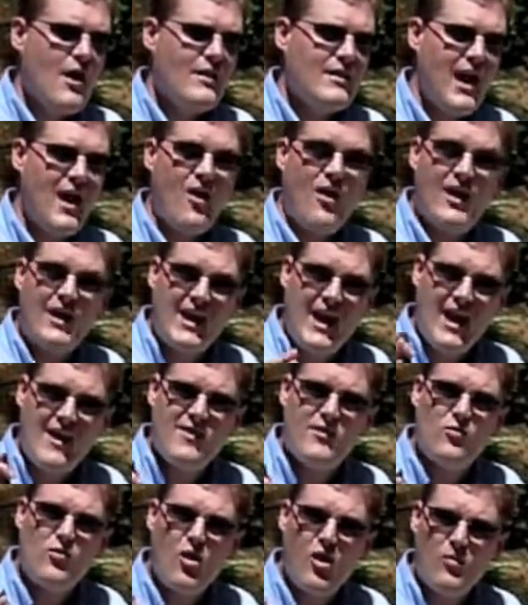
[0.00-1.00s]
Now,
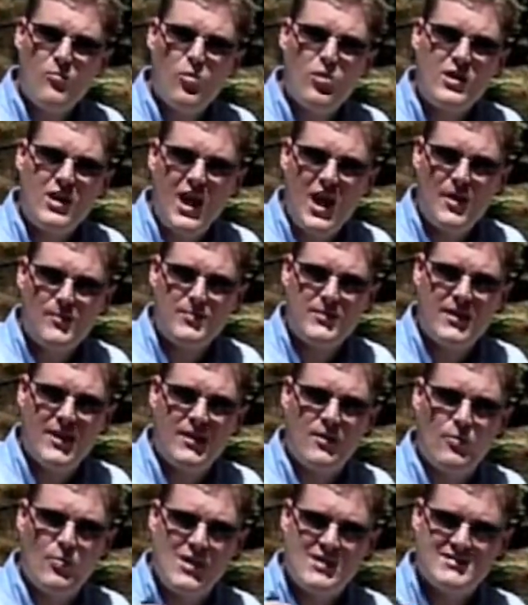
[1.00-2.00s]
again, there are more
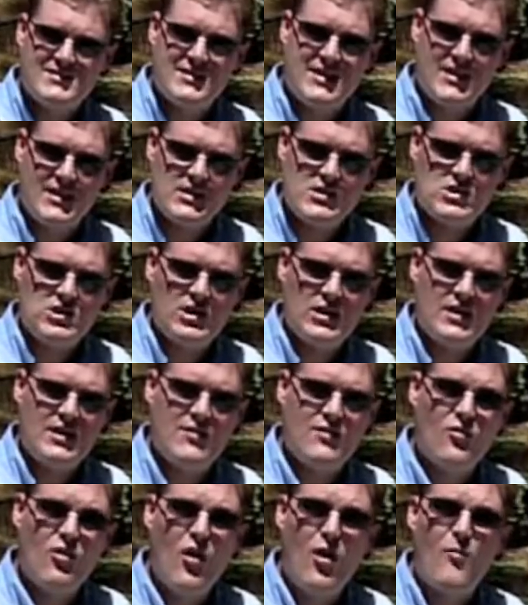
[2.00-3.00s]
complicated ways to get it clean,
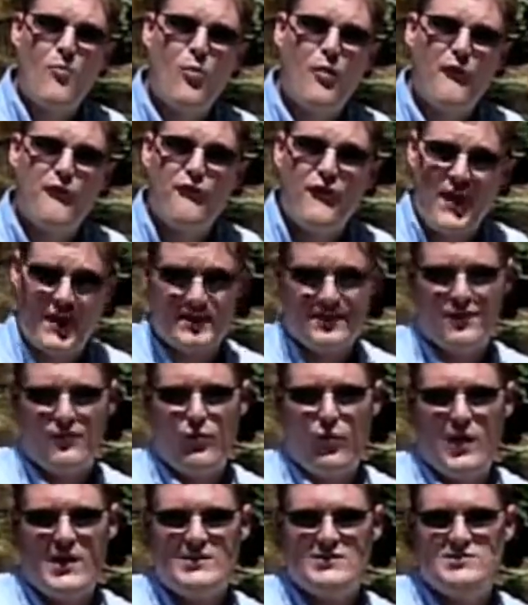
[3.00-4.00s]
and there are more
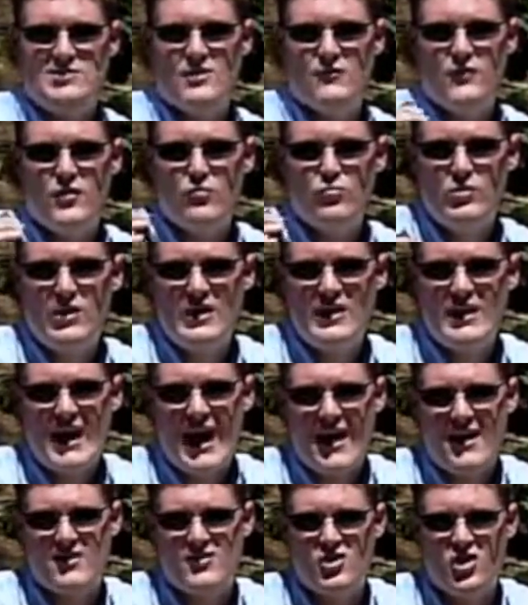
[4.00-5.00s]
effective ways. So if you really
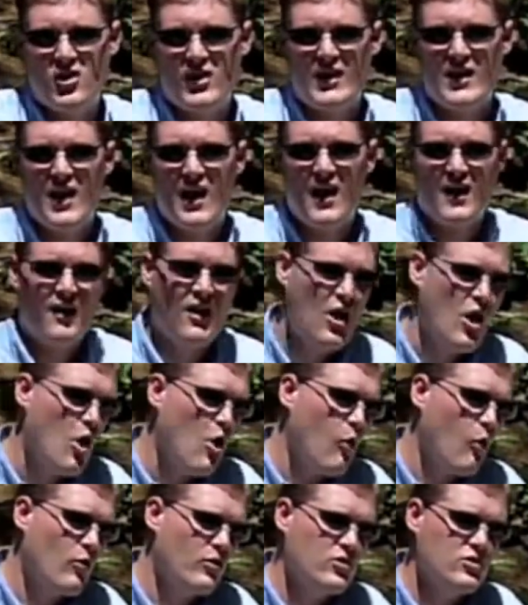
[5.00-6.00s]
got a dirty gun,
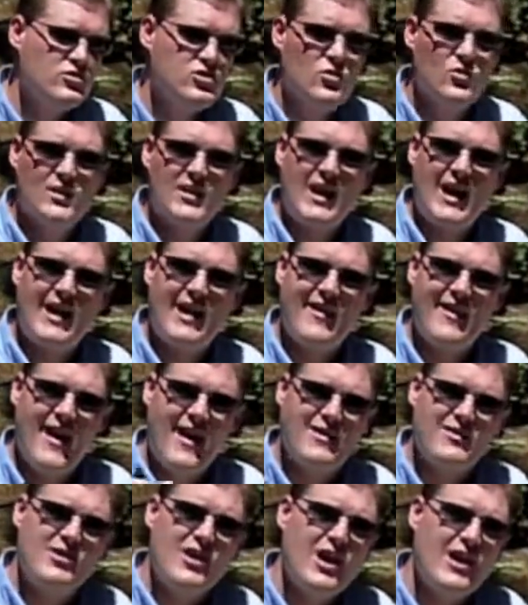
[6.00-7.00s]
or you're doing kind of that